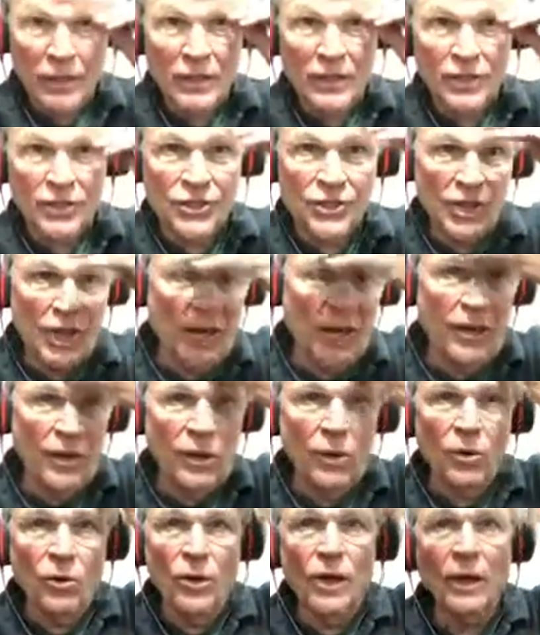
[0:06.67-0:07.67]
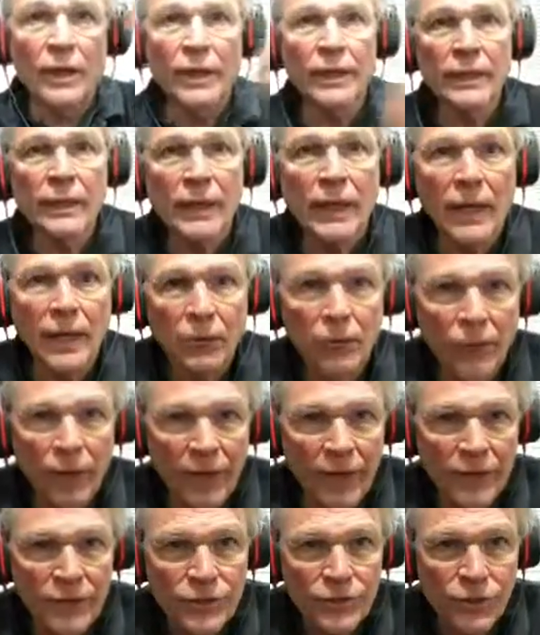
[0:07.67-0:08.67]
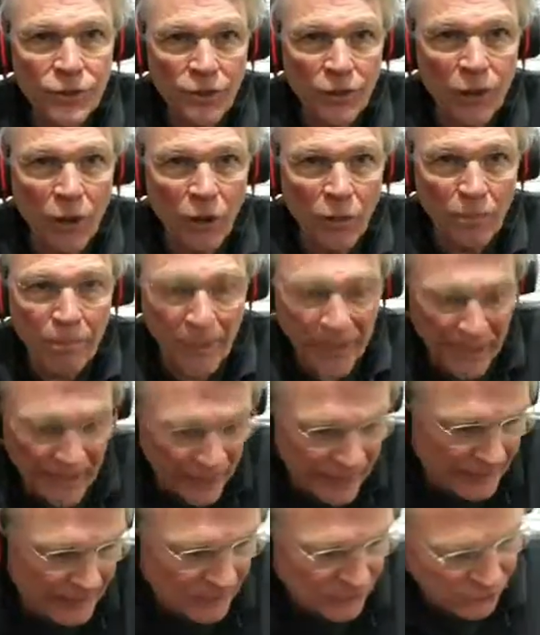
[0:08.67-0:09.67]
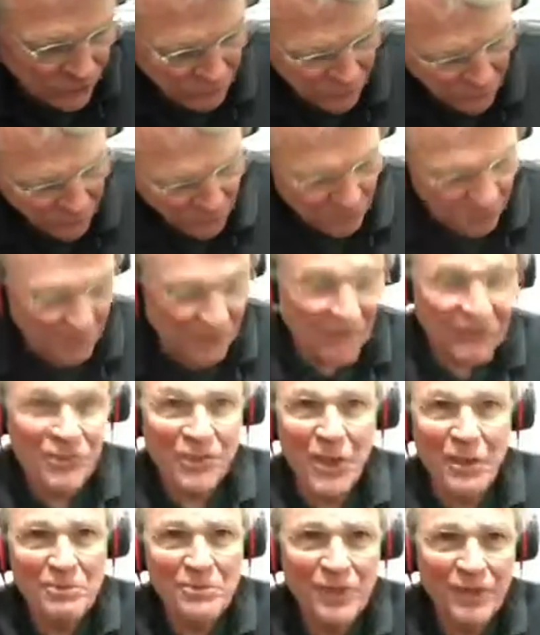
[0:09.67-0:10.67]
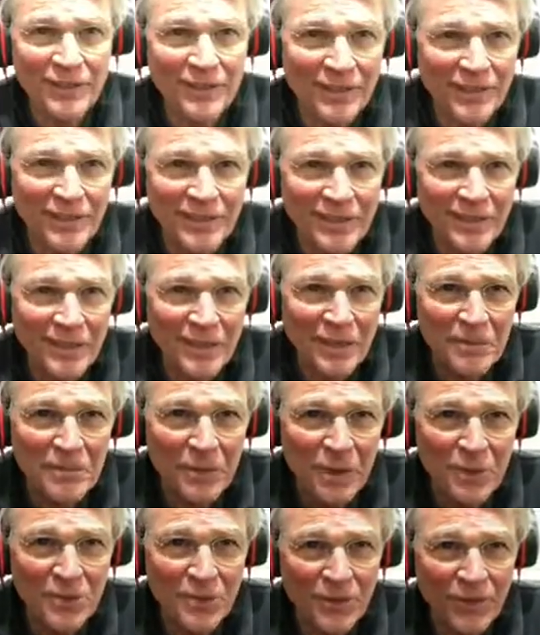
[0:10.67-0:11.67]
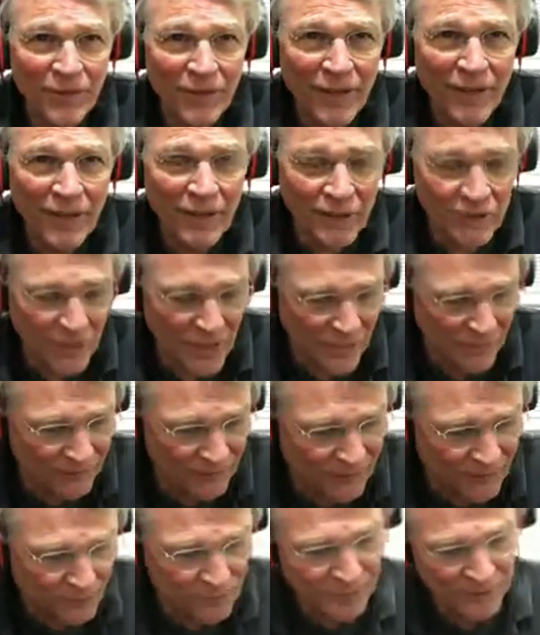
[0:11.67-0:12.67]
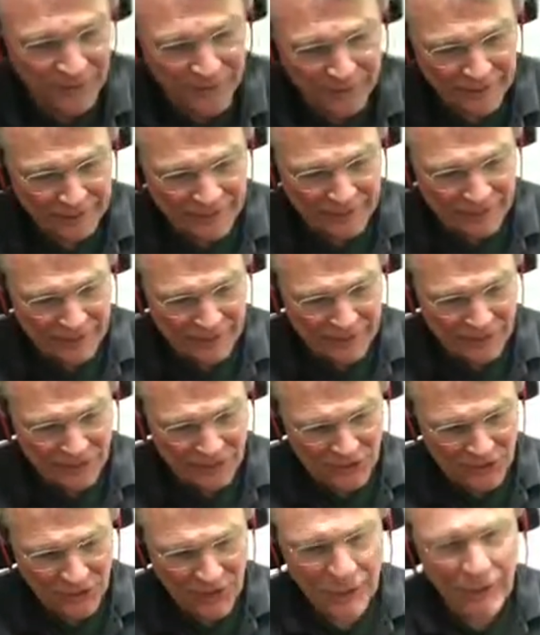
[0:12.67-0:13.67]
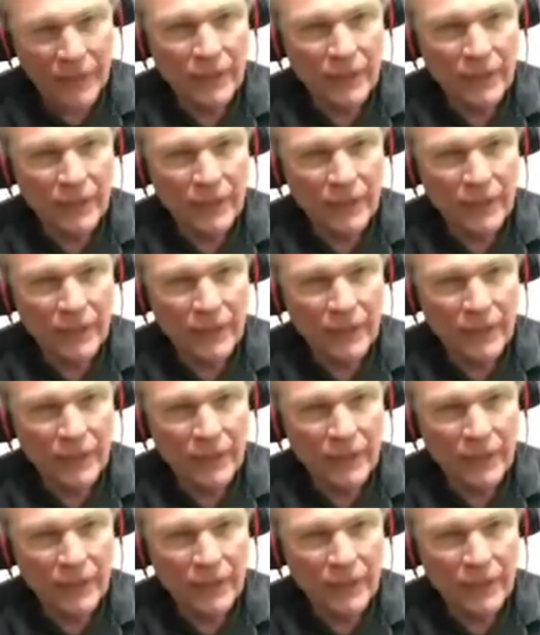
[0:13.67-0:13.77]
So I wanted to go back to a subject that most of the videos have to do with, and that is